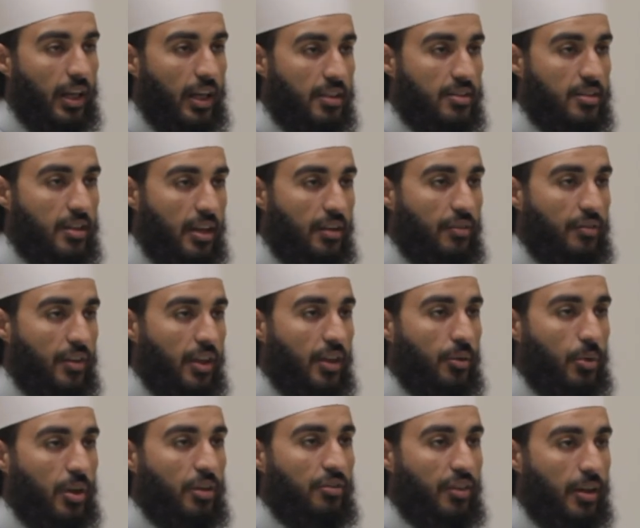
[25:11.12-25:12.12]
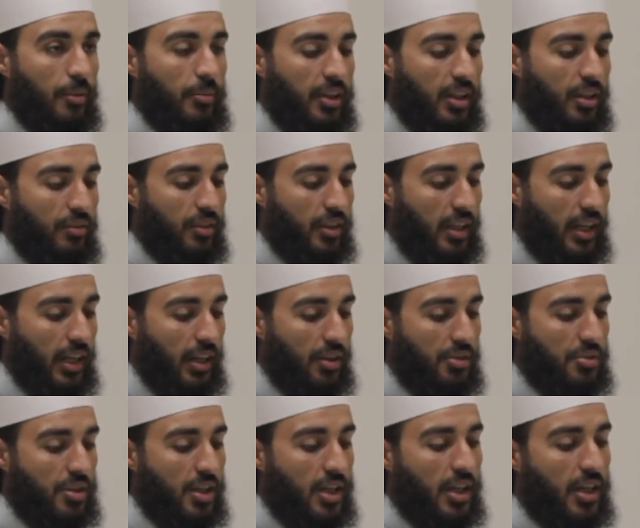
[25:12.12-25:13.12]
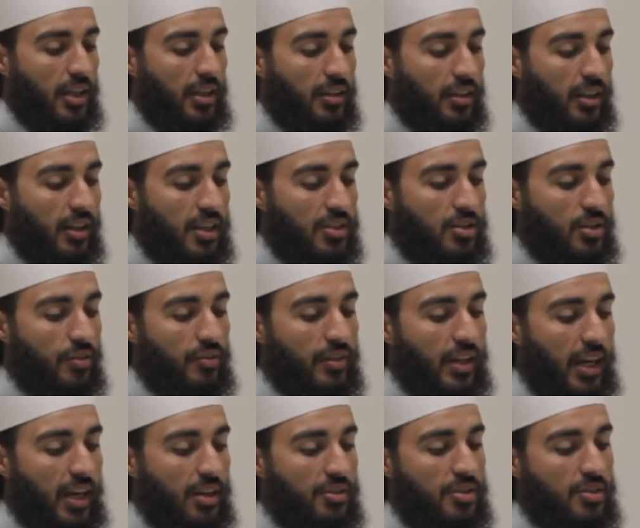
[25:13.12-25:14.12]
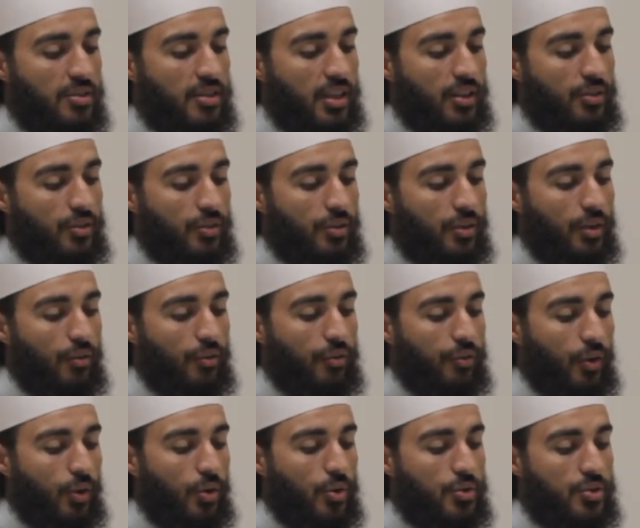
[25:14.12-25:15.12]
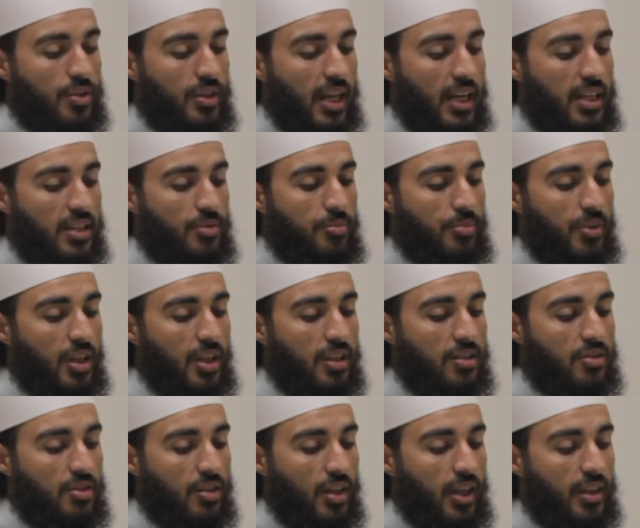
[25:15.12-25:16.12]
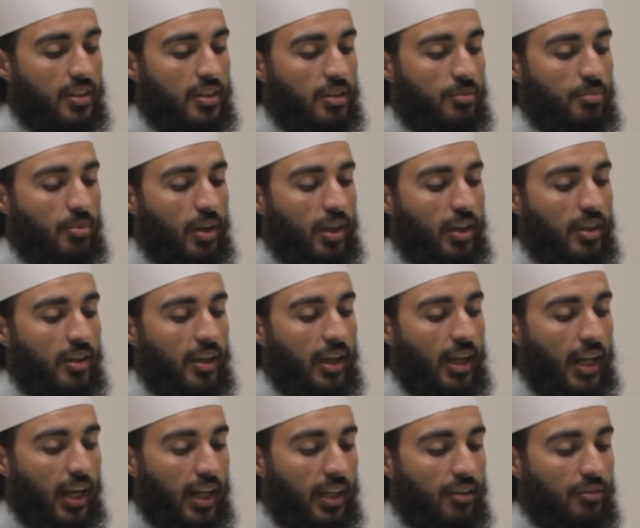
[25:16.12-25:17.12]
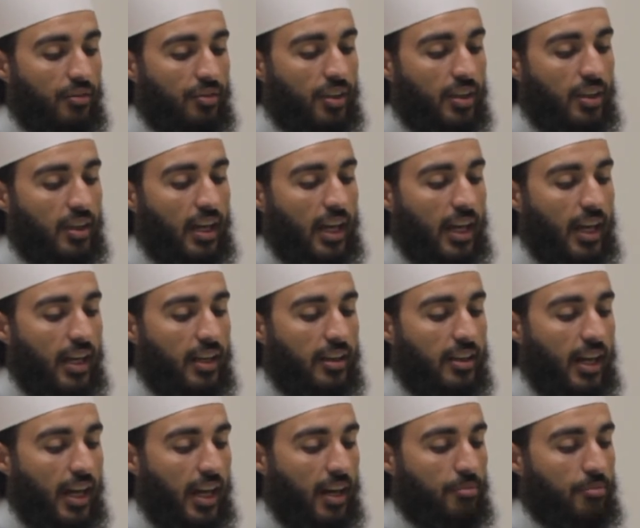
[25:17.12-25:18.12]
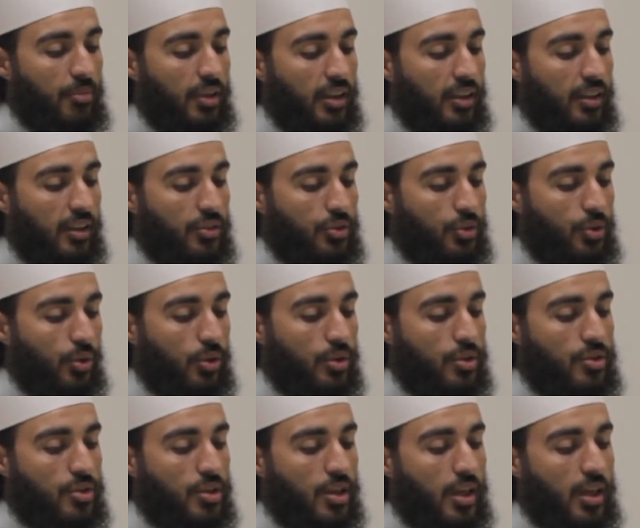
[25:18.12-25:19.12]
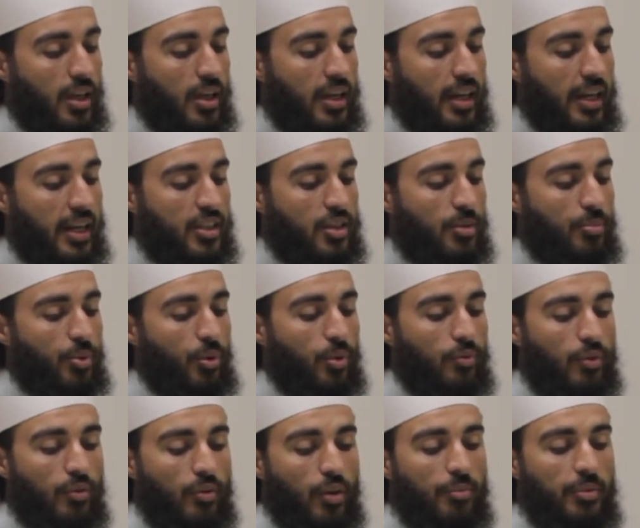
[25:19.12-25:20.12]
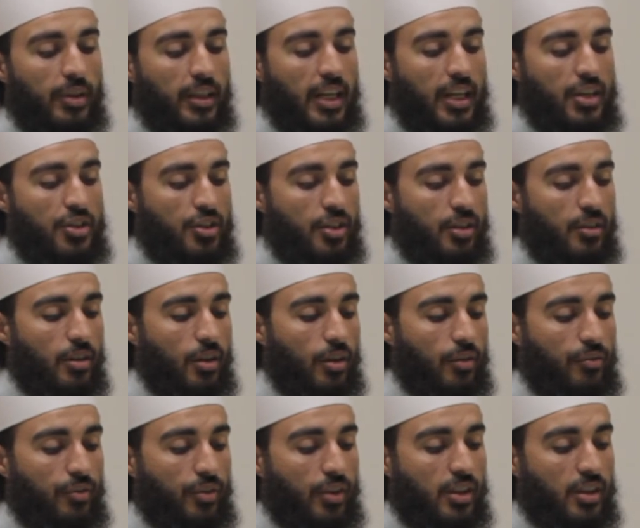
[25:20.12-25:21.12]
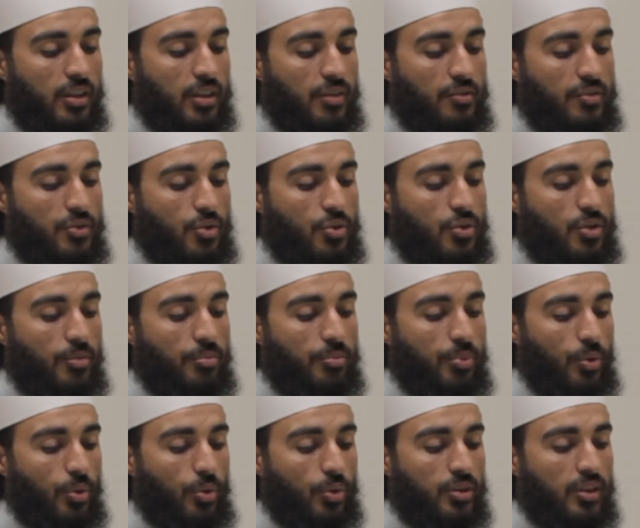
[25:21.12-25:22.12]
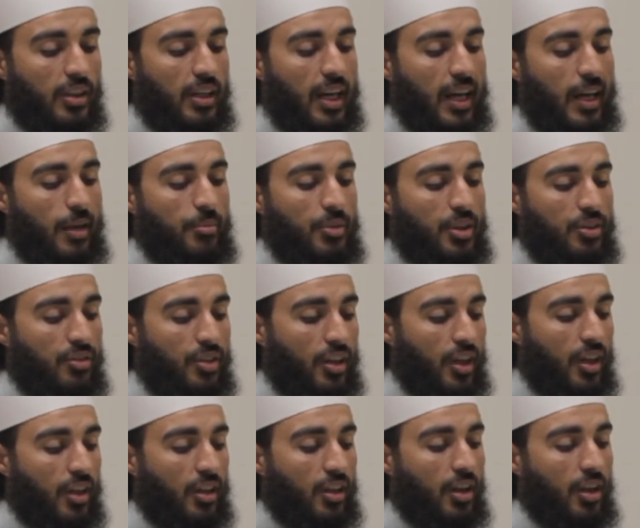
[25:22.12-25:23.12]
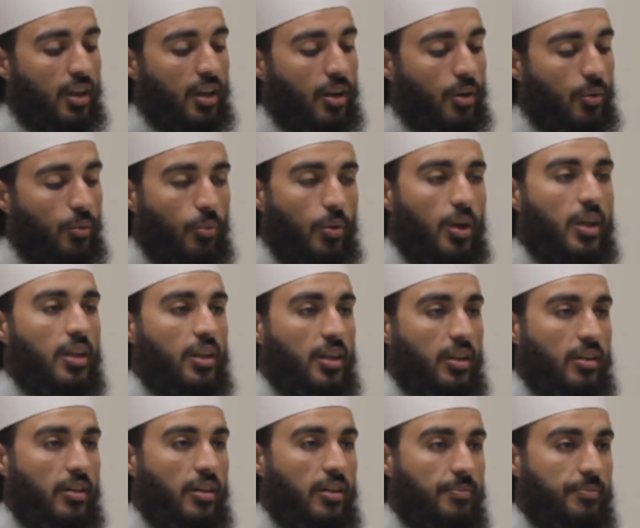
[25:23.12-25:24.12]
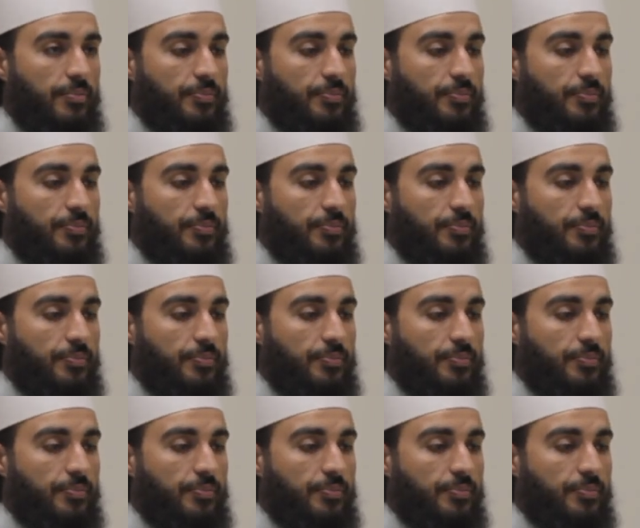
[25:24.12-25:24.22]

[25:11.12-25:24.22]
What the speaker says: As if they one family live in that house. The list of the houses that follows has been cited by the Hanafi and the Hanbali scholars as a proof of obligation of relatives to support and maintain one another.